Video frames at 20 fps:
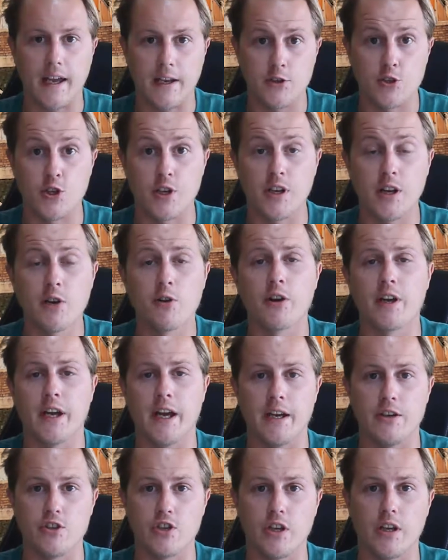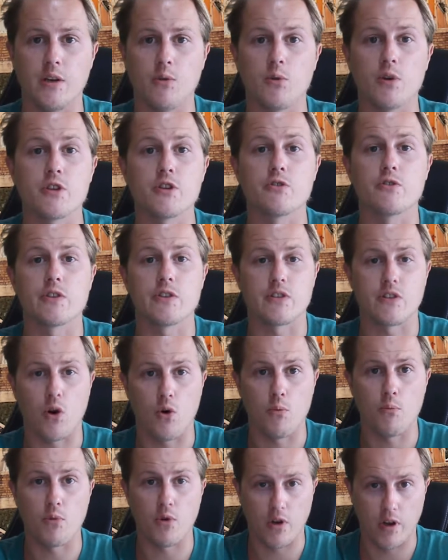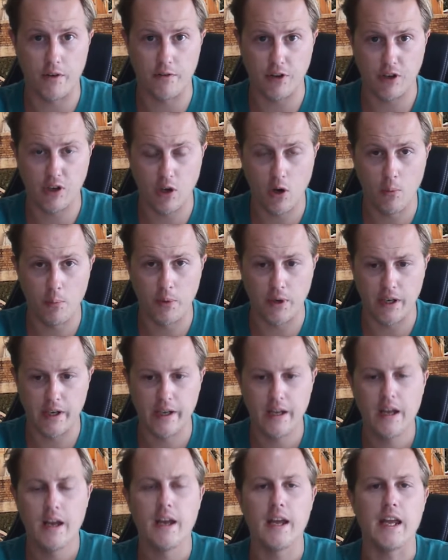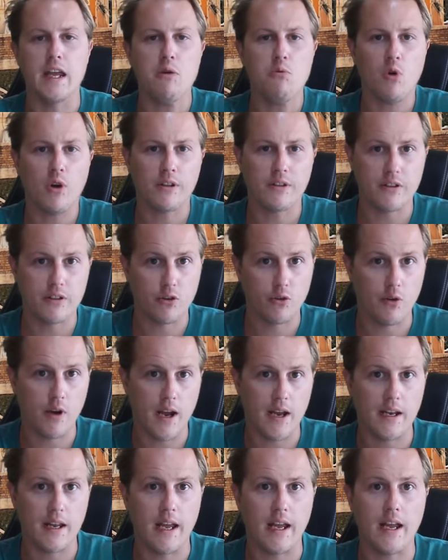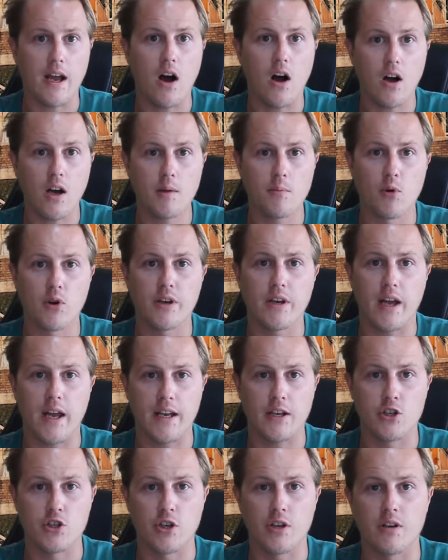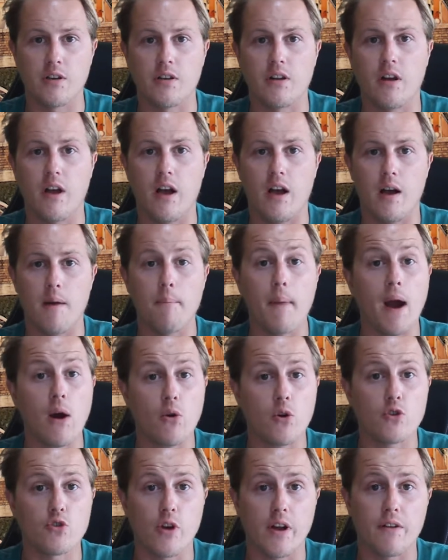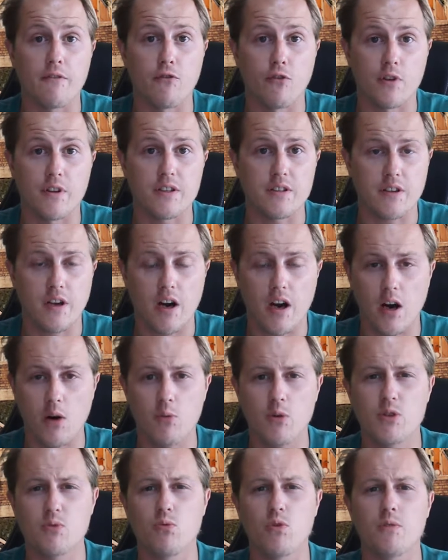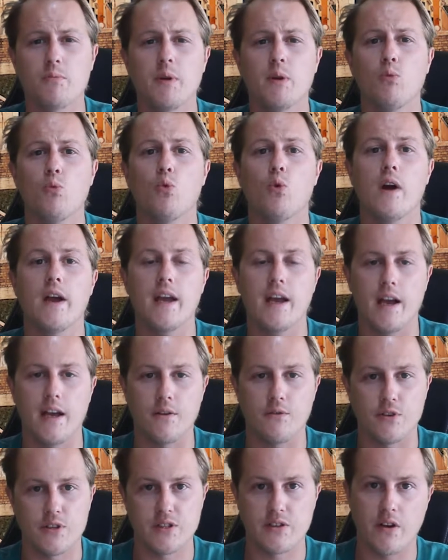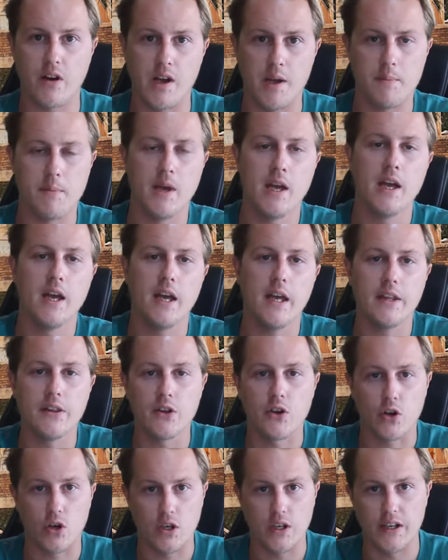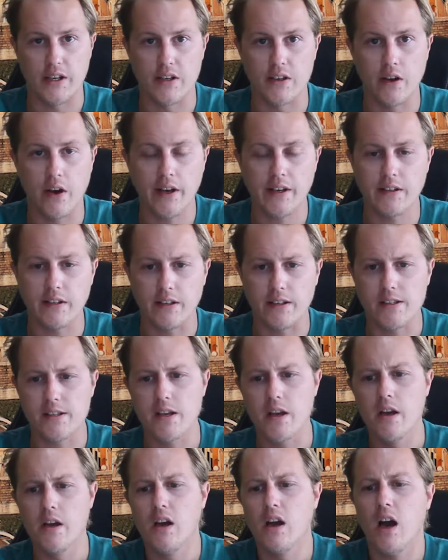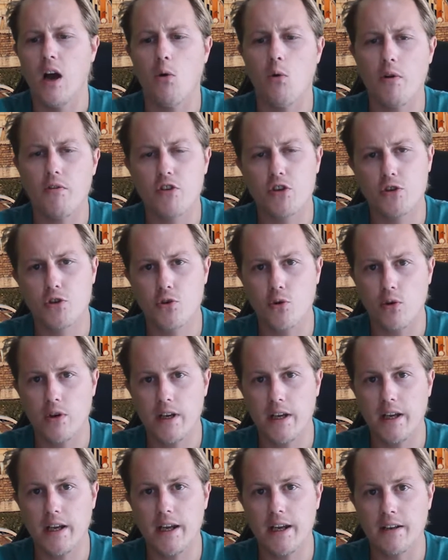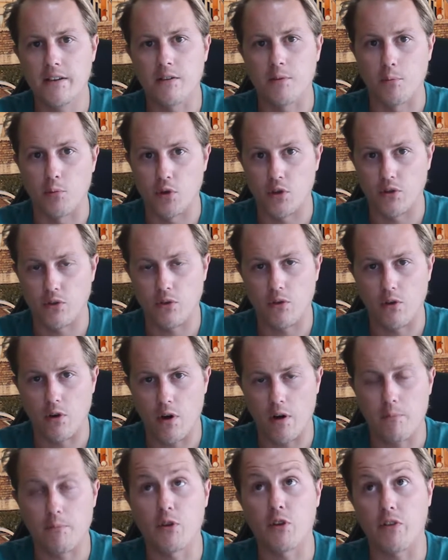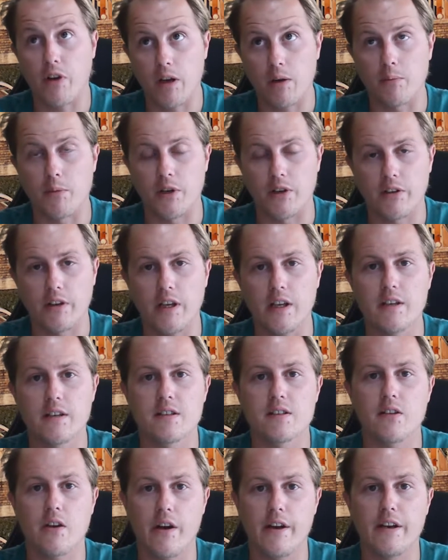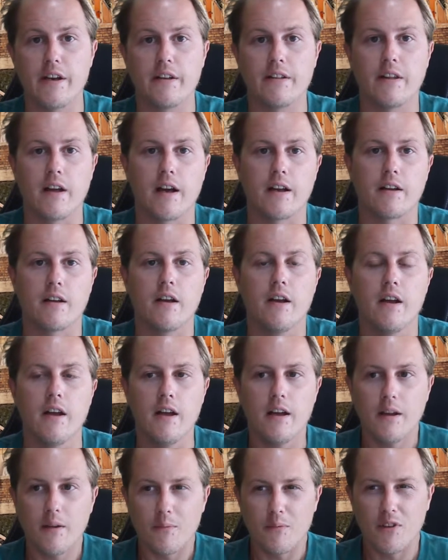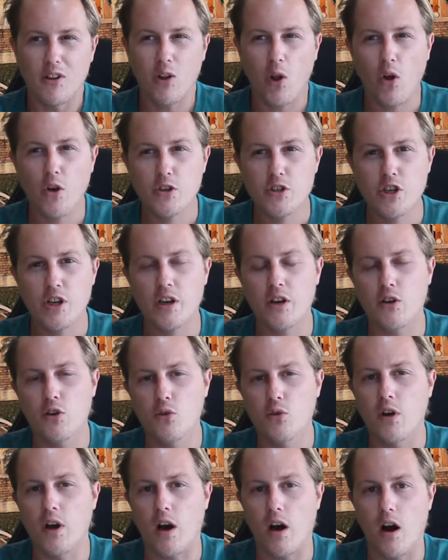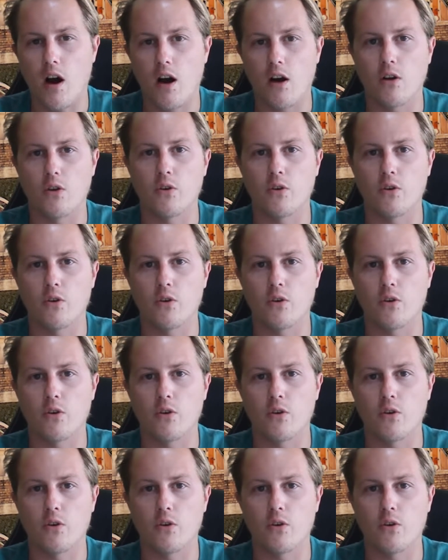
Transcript: Engineering AG, which is his own private company. He wanted to create a hybrid engined powertrain for this car, which would have been way ahead of its time in the early 90s. However, shortly into development, he decided that launching a new car